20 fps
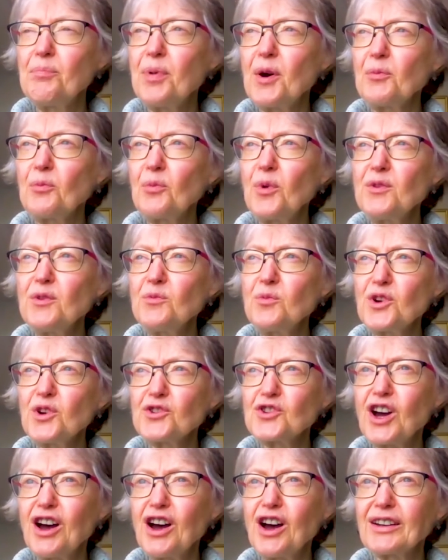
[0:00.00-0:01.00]
But when
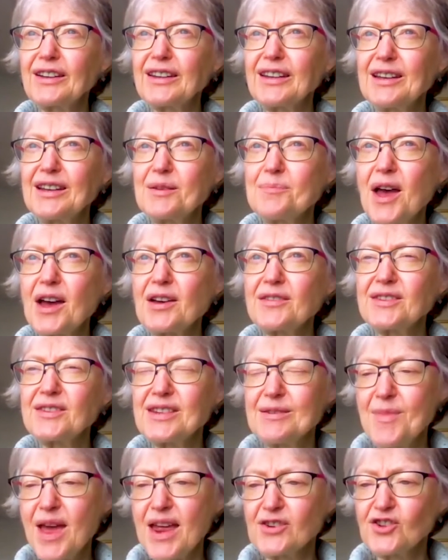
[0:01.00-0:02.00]
we're talking
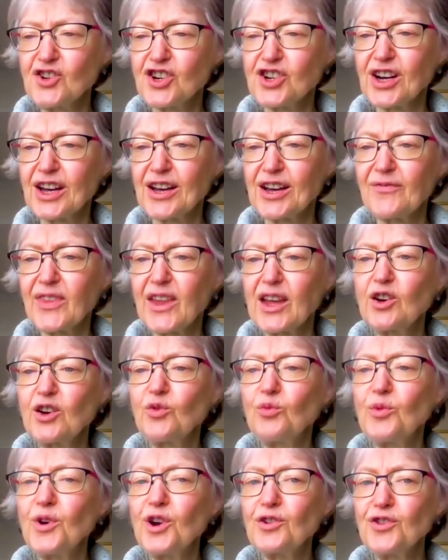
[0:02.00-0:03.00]
about dementia,
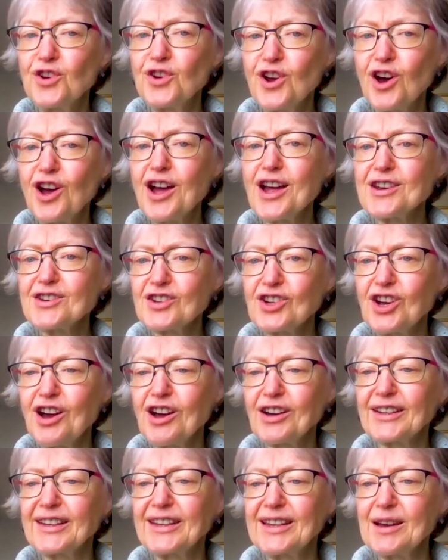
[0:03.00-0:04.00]
we're not
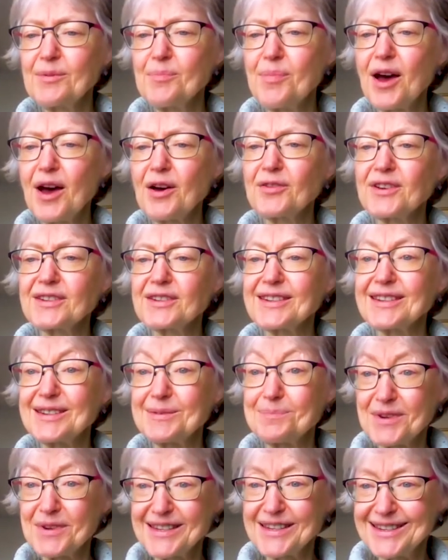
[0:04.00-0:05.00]
talking about a
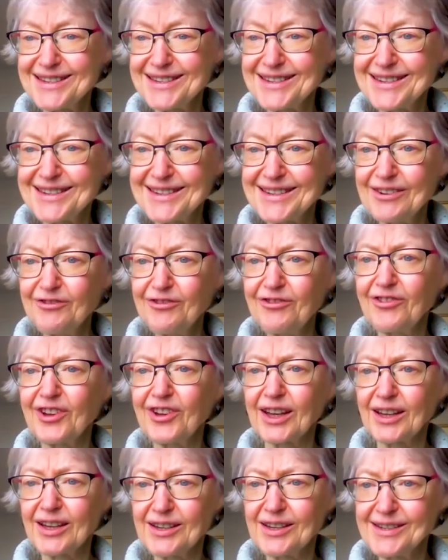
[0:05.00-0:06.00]

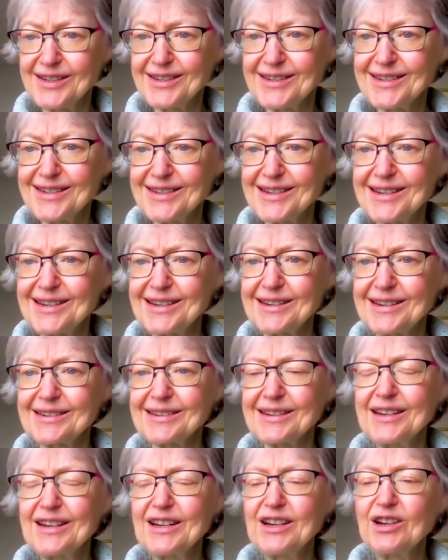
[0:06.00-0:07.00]
specific
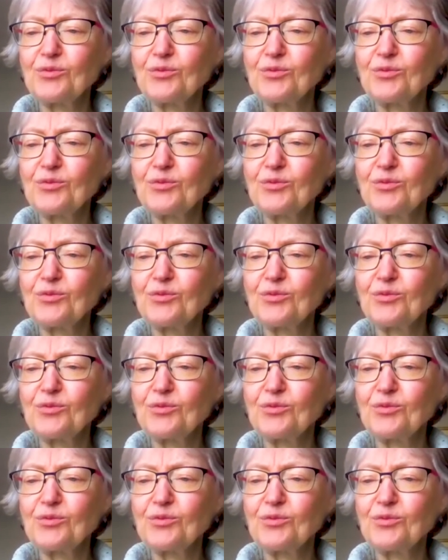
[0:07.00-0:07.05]
disease.